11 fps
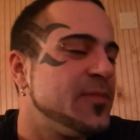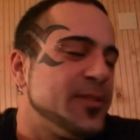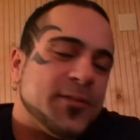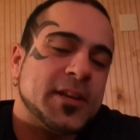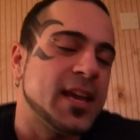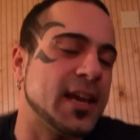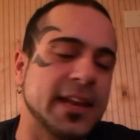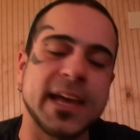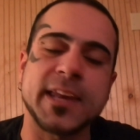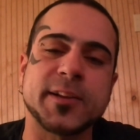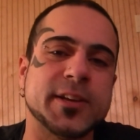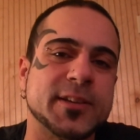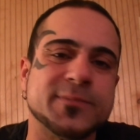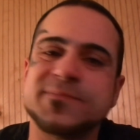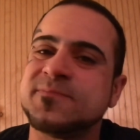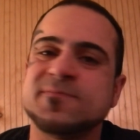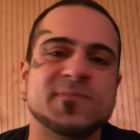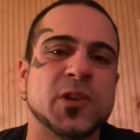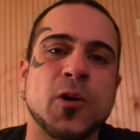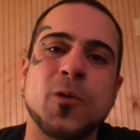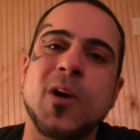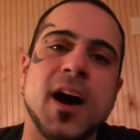If you can't handle it,
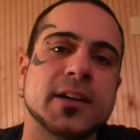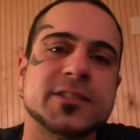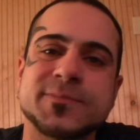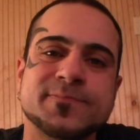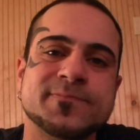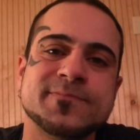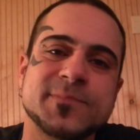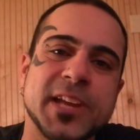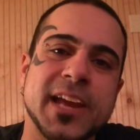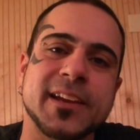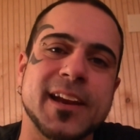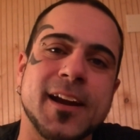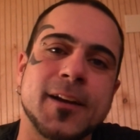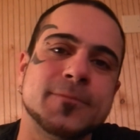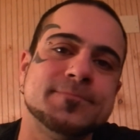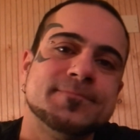don't watch. Take care.